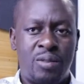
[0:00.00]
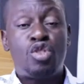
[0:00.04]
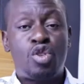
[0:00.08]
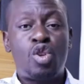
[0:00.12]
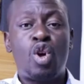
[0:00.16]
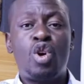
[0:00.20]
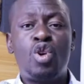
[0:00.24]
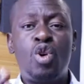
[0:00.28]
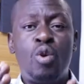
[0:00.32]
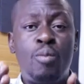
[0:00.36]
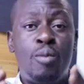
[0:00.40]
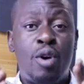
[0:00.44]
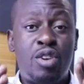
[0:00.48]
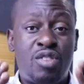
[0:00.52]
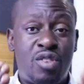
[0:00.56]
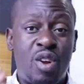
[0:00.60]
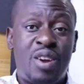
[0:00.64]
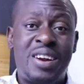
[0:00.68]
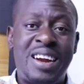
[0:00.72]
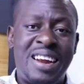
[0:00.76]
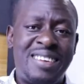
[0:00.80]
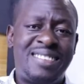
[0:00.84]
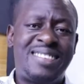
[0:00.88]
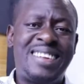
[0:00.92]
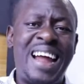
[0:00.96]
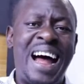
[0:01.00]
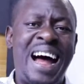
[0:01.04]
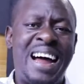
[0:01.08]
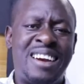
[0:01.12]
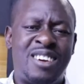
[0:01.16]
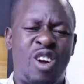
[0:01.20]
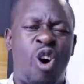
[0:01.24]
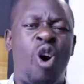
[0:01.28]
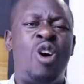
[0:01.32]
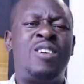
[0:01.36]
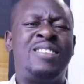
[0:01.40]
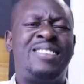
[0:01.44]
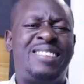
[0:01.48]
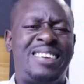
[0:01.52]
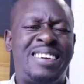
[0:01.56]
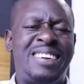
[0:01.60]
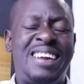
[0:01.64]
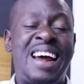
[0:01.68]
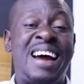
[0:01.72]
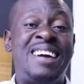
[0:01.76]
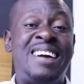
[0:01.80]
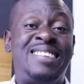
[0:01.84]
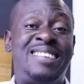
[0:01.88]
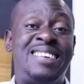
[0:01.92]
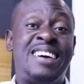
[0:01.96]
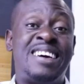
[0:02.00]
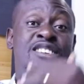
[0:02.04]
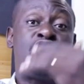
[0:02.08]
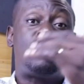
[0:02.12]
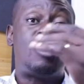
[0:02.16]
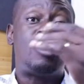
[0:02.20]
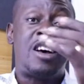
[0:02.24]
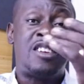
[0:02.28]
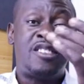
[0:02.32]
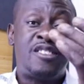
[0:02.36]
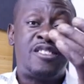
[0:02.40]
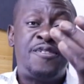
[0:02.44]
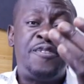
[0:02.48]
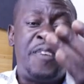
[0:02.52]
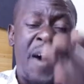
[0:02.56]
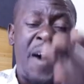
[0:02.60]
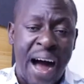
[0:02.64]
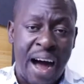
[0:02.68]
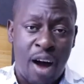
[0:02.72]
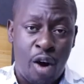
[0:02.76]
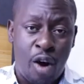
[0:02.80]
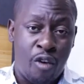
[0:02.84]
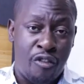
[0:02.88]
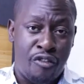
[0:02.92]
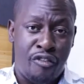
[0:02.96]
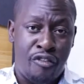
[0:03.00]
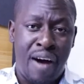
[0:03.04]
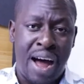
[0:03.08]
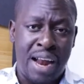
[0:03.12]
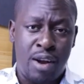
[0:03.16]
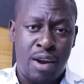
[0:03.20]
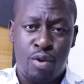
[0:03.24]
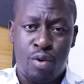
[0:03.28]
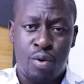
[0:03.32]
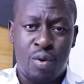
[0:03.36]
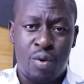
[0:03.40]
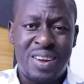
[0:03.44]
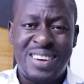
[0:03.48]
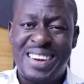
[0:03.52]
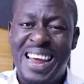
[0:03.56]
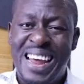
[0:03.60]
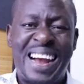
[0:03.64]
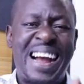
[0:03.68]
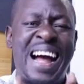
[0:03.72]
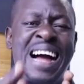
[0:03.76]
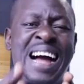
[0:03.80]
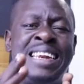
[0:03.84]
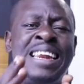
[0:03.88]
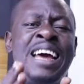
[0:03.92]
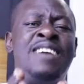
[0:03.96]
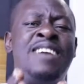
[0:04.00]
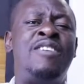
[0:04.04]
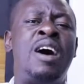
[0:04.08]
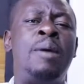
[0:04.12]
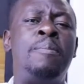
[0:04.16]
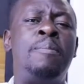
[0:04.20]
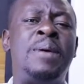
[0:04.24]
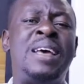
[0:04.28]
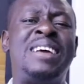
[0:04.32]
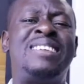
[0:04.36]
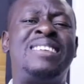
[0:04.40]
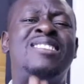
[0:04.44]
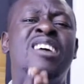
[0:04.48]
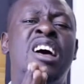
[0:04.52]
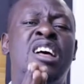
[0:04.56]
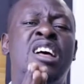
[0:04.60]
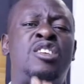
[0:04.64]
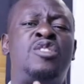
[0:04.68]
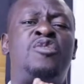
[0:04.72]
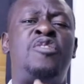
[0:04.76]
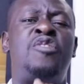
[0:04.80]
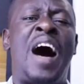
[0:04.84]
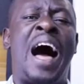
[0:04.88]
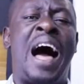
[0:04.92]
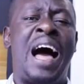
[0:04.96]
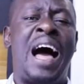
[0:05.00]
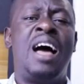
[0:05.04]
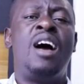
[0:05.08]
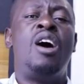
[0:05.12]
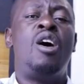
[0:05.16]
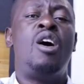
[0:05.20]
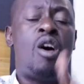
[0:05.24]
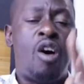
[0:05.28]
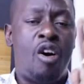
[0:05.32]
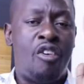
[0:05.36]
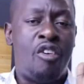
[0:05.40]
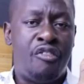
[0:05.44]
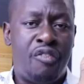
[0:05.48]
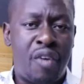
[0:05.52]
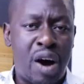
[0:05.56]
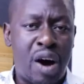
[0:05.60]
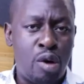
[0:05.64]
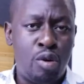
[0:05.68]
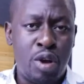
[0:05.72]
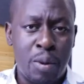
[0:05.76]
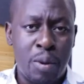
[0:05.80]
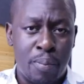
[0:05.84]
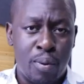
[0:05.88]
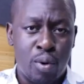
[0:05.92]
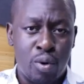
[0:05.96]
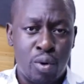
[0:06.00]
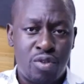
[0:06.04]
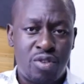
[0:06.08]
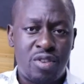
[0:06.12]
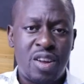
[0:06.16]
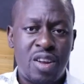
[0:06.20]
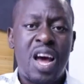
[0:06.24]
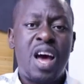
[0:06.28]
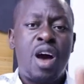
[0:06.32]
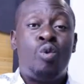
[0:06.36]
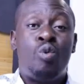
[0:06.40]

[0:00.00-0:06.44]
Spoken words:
So you must understand, until there is a transfer of value, there can never be a transfer of valuables.